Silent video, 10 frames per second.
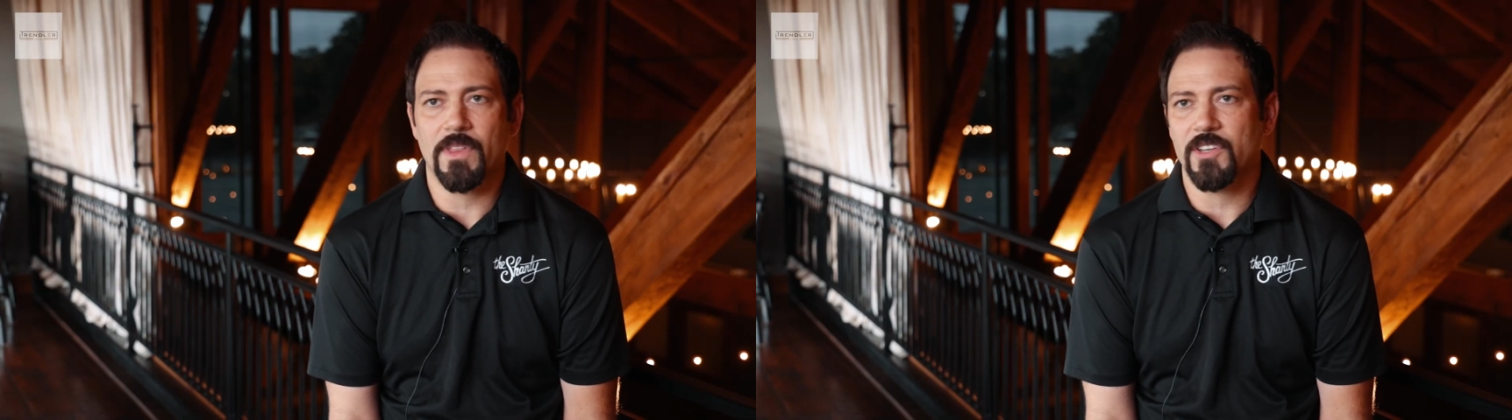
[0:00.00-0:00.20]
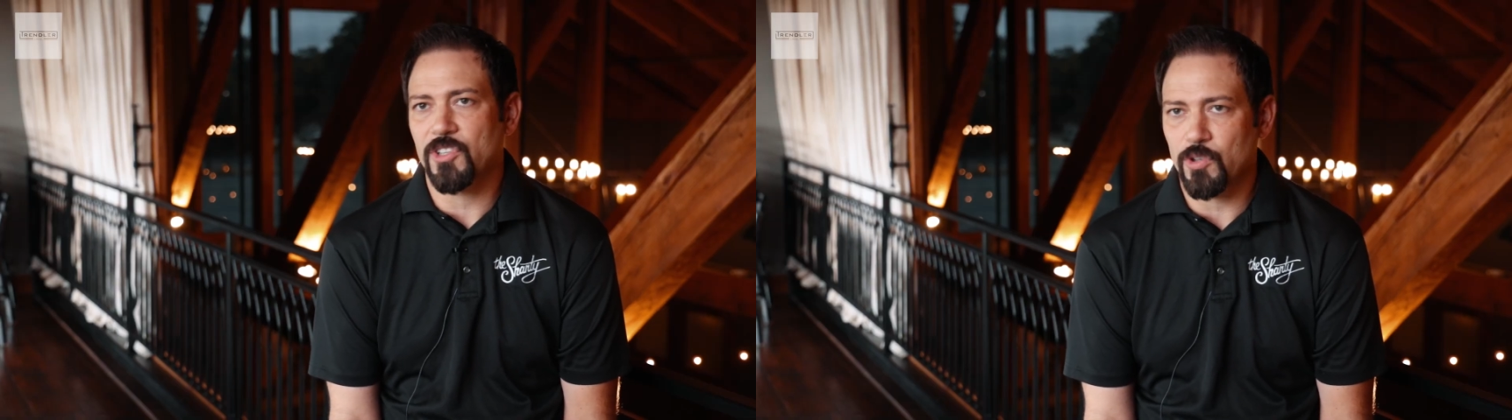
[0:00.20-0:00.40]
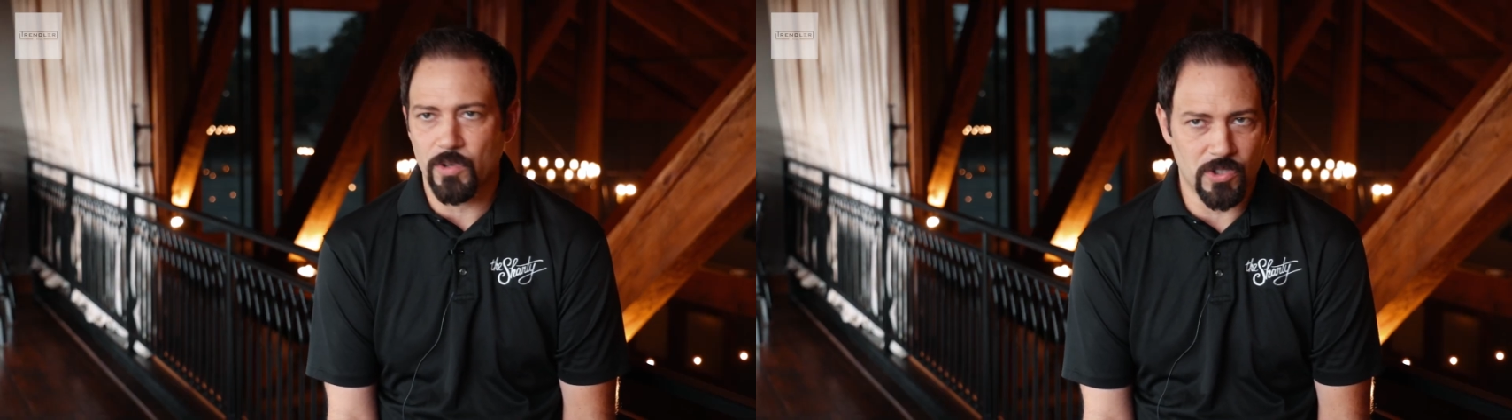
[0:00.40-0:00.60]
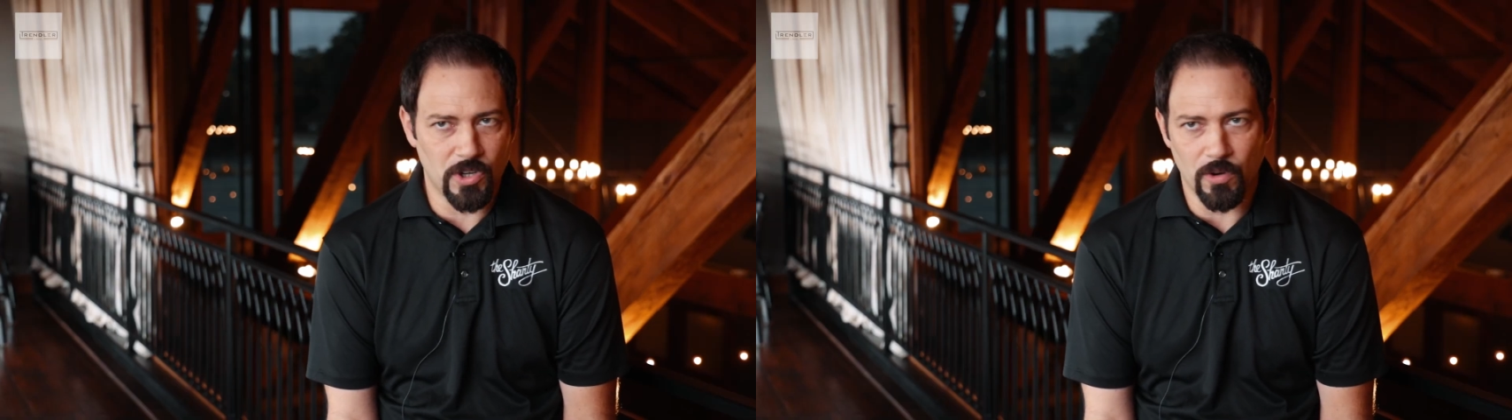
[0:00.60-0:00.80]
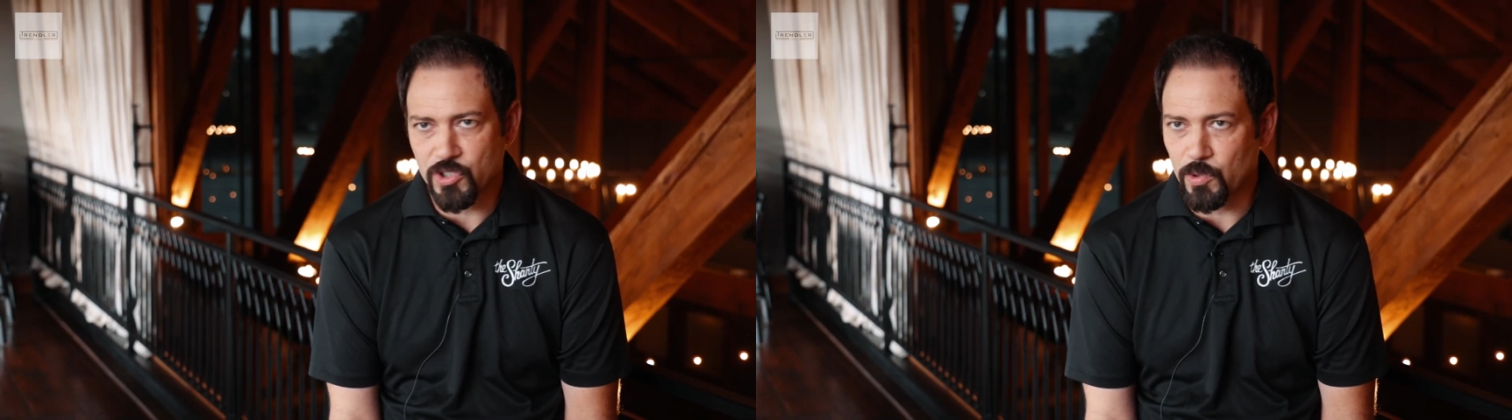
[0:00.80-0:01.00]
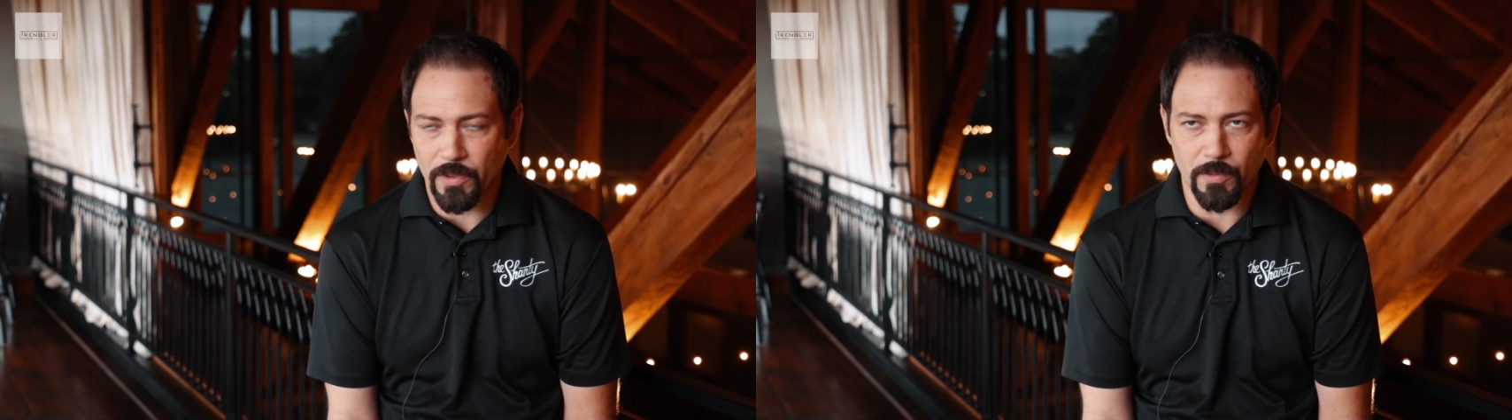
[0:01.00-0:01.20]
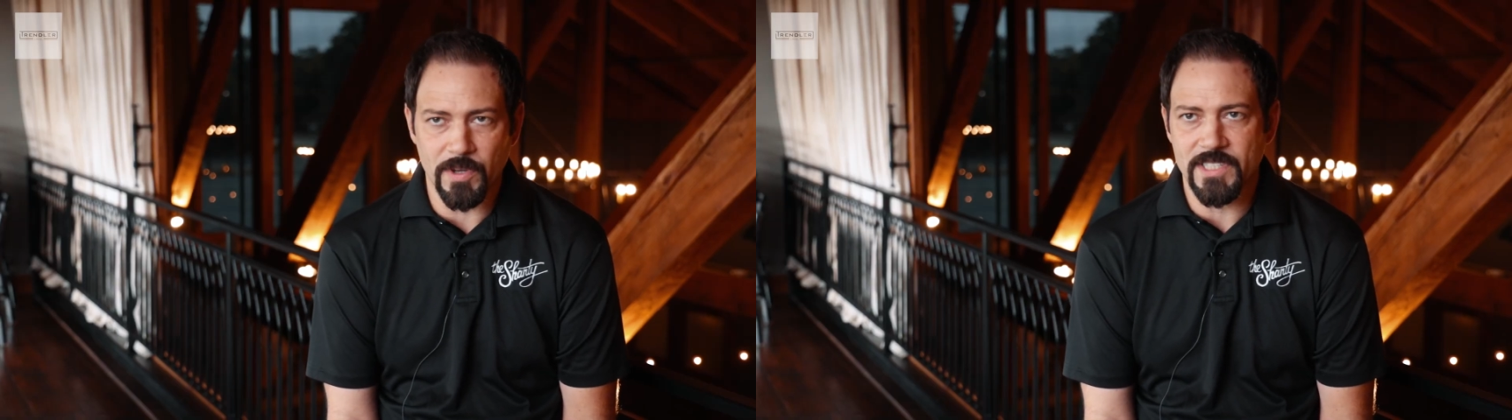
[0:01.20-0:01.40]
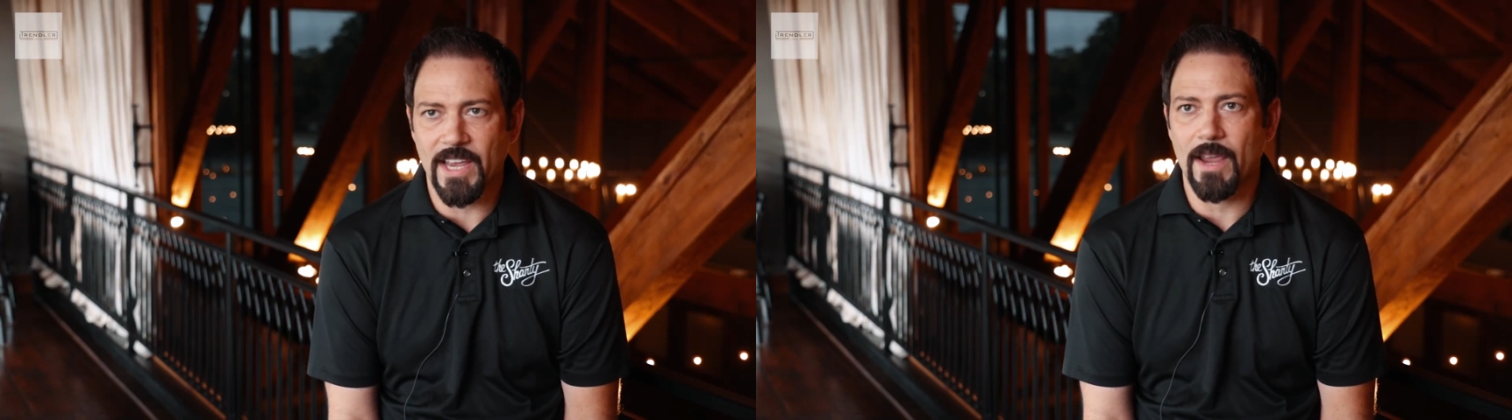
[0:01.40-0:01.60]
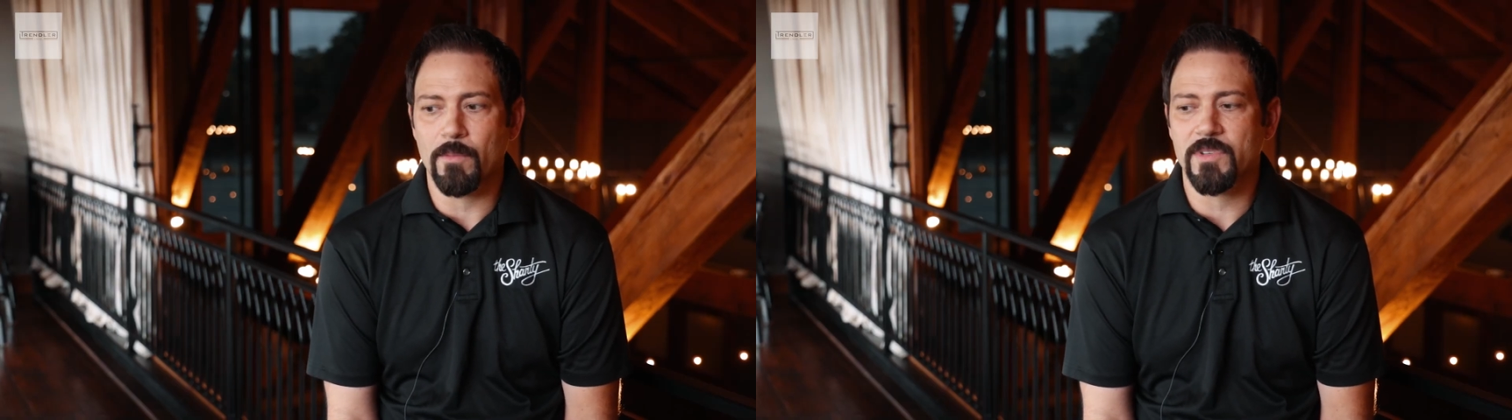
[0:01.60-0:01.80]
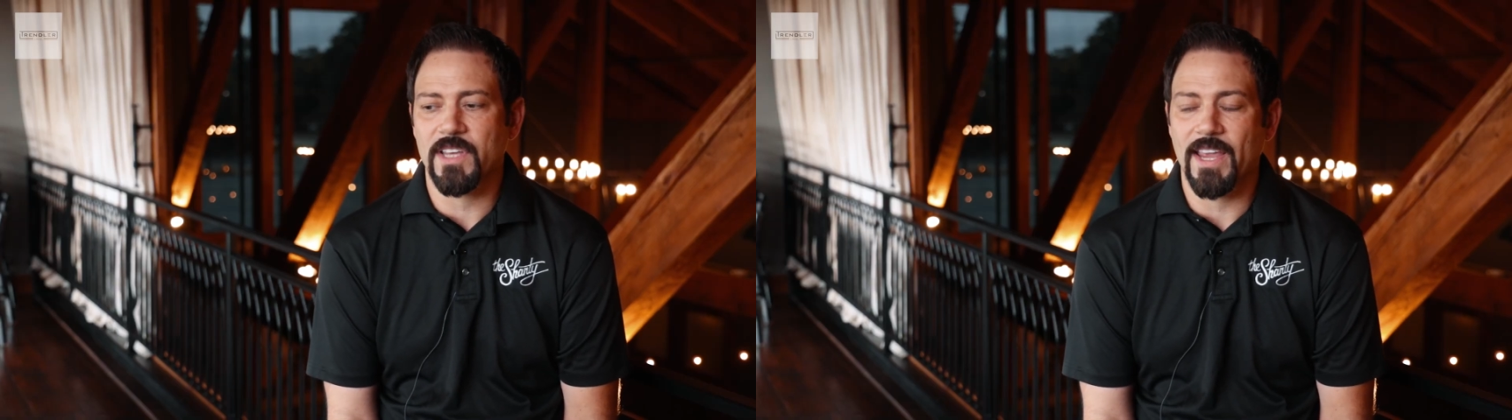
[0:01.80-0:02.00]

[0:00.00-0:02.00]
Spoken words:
than to do it, 2 or 3 times.